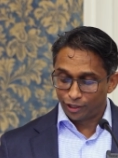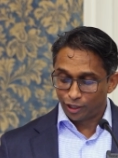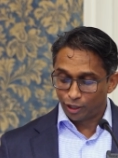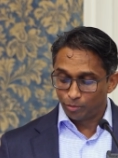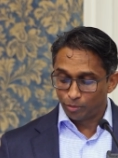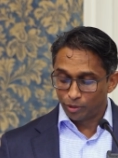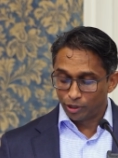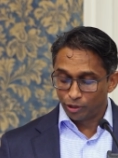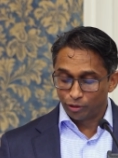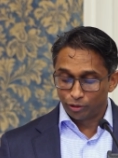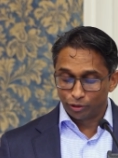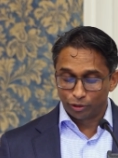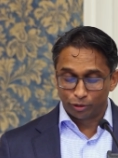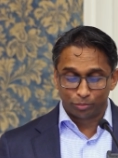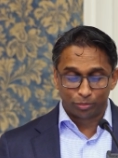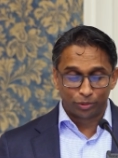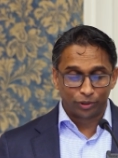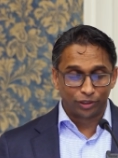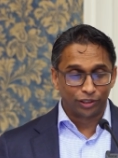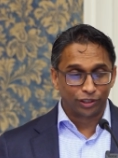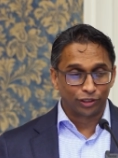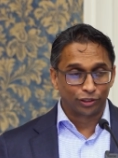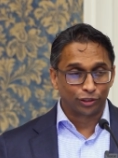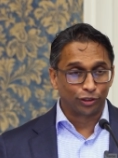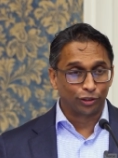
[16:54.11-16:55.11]
tell my
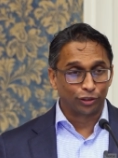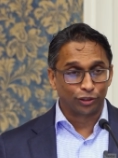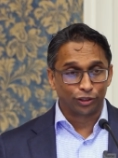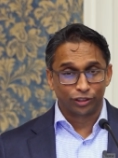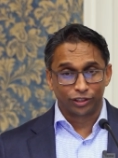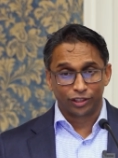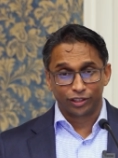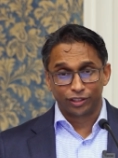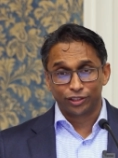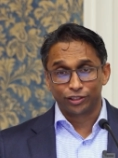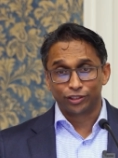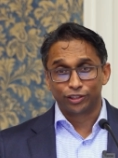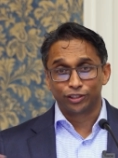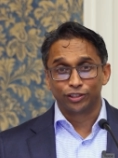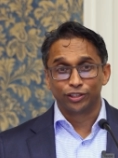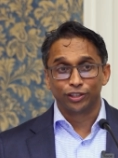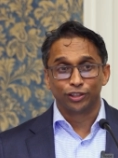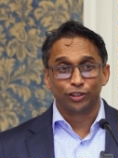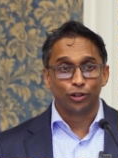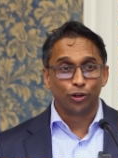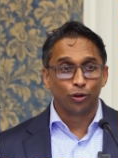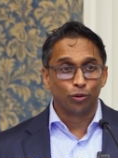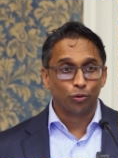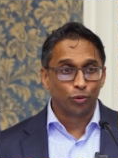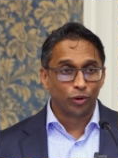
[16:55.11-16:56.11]
orthopedic surgeons that this is
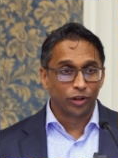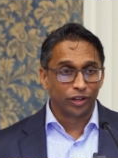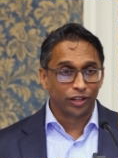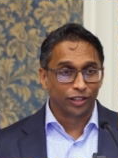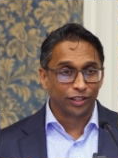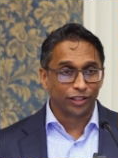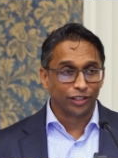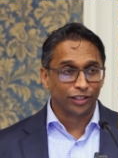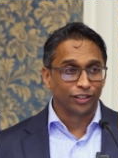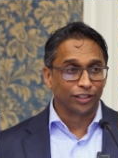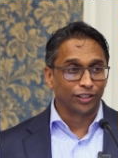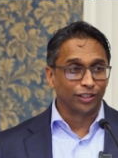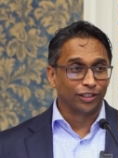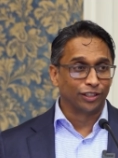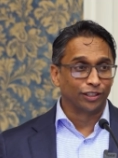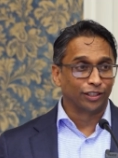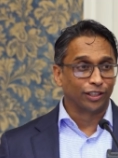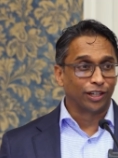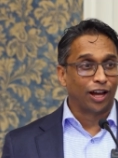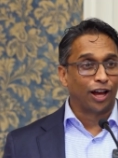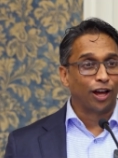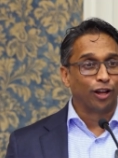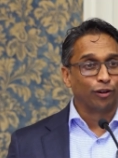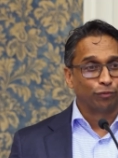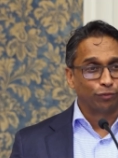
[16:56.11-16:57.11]
in no way in
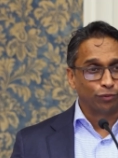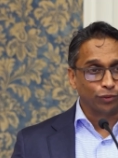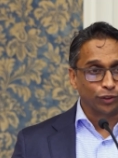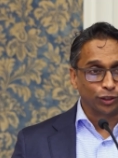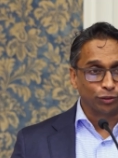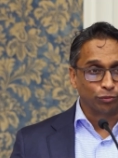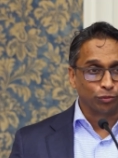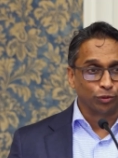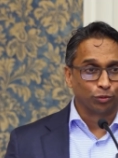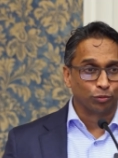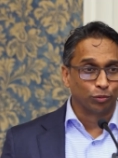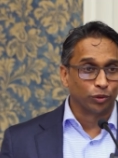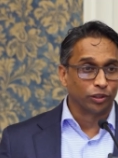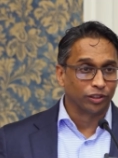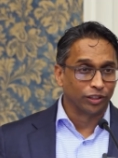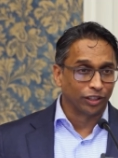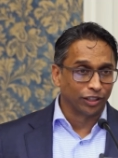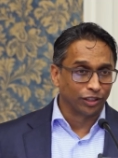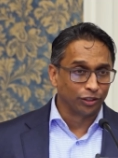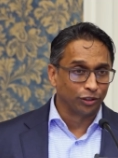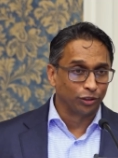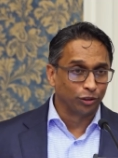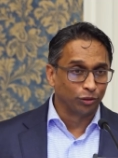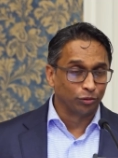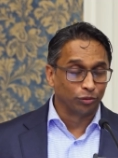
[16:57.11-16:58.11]
conflict with what
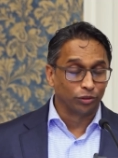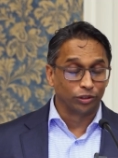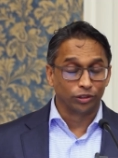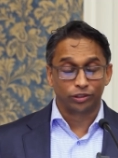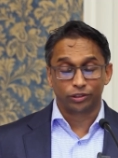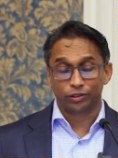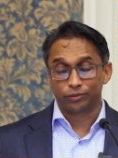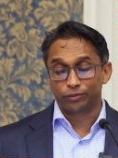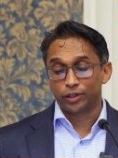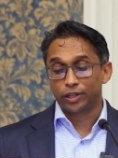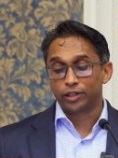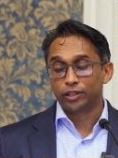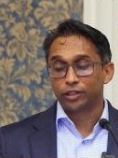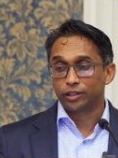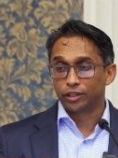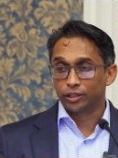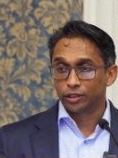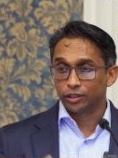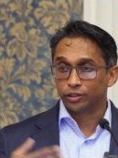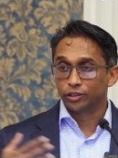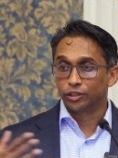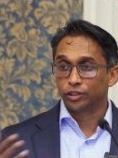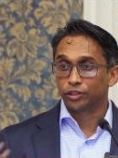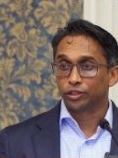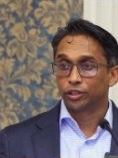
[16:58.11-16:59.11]
they do. This, if
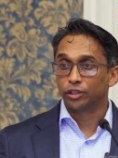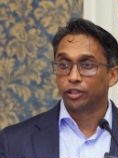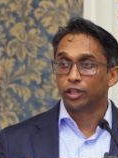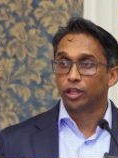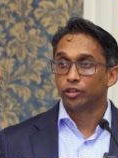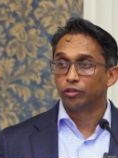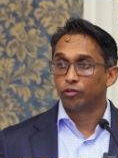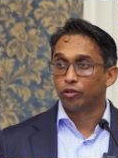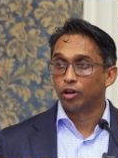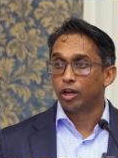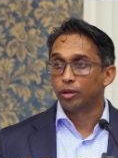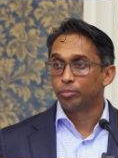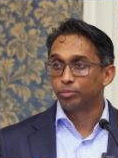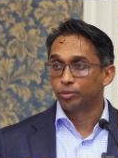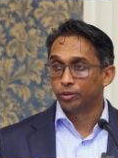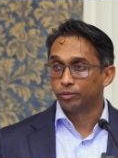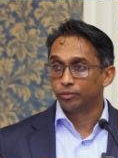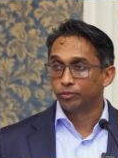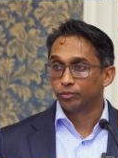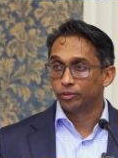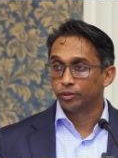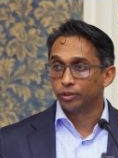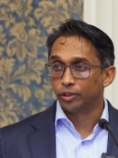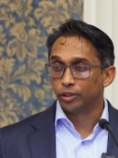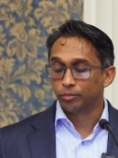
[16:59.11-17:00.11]
anything, is just another
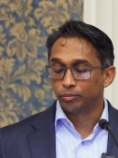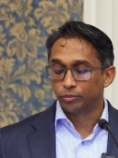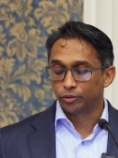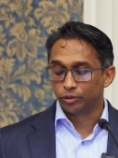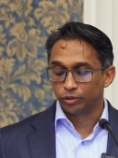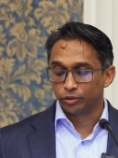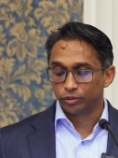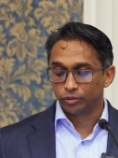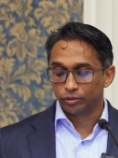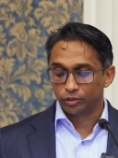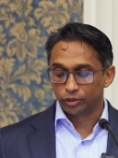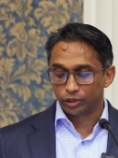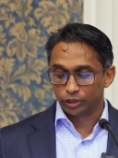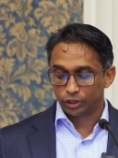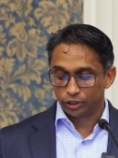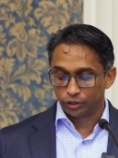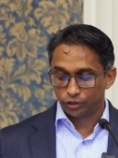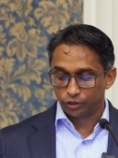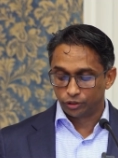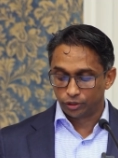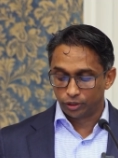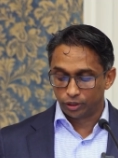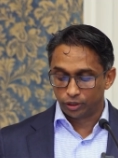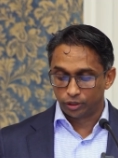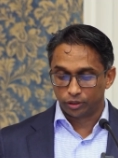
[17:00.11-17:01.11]
option for them to
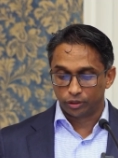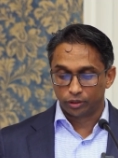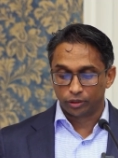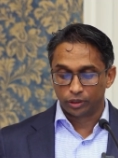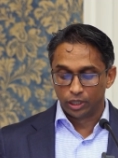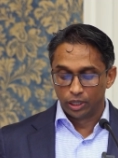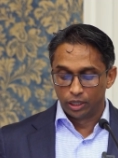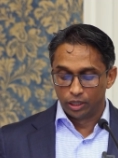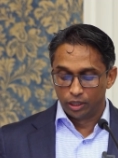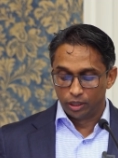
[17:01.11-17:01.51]
consider